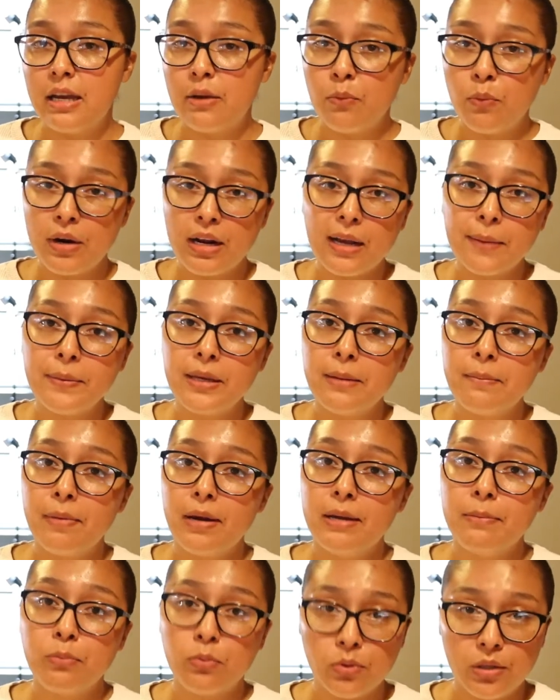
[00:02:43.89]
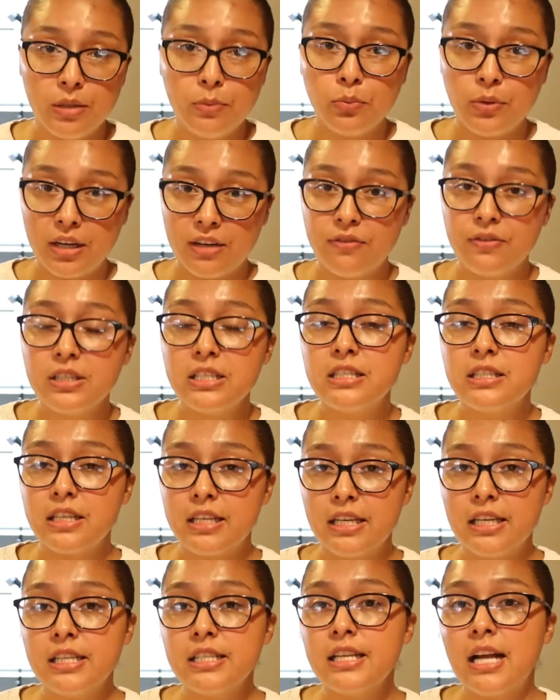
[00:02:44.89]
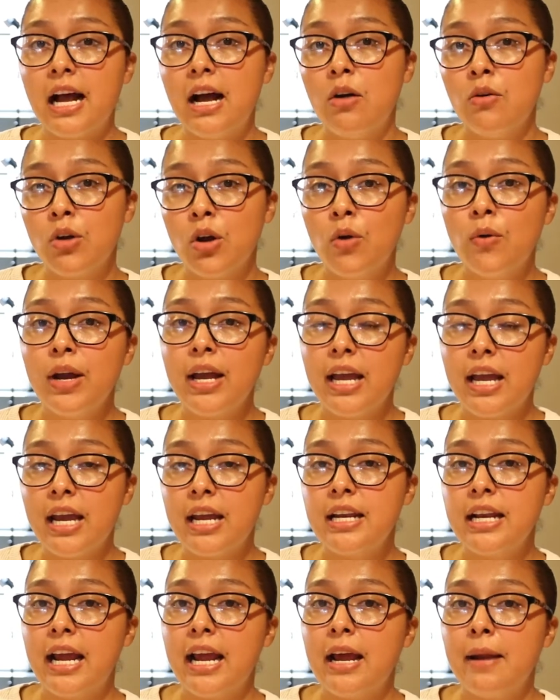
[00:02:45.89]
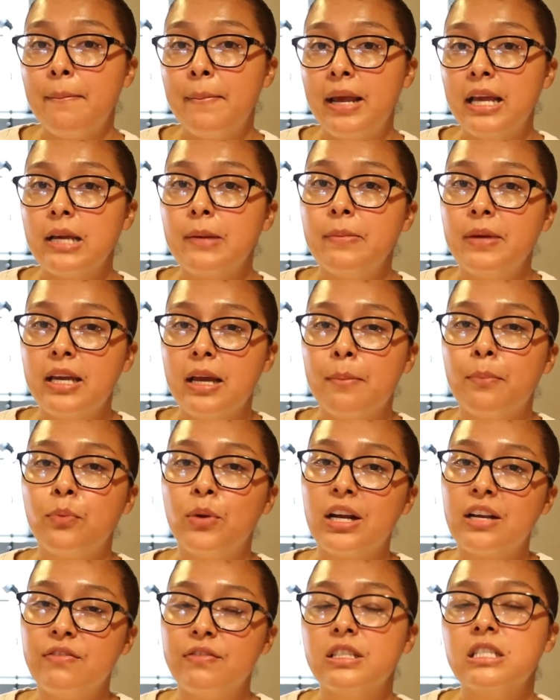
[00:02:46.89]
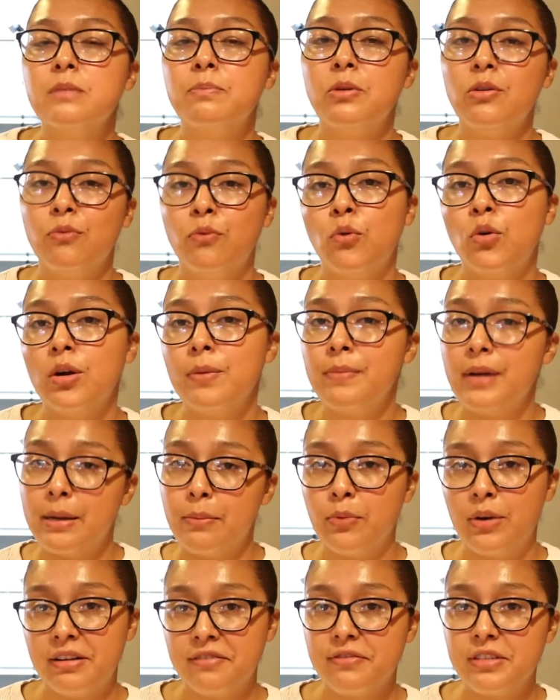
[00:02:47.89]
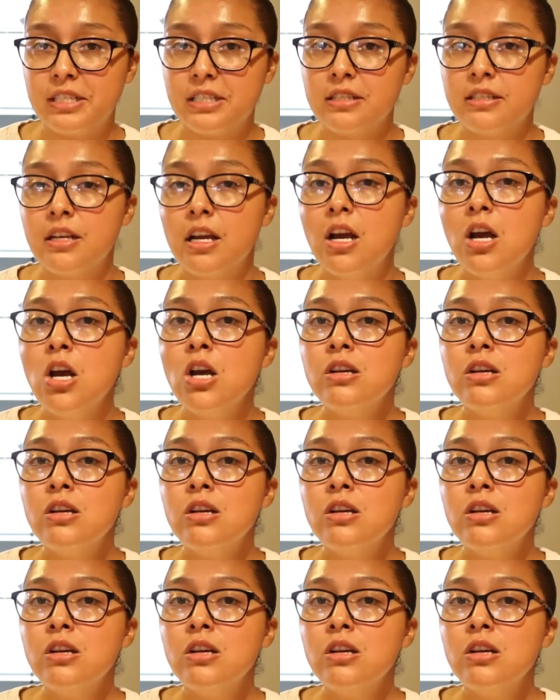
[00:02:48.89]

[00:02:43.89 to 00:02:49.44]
And what I mean by pre-breakfast is I'll go ahead and make me a breakfast before my breakfast.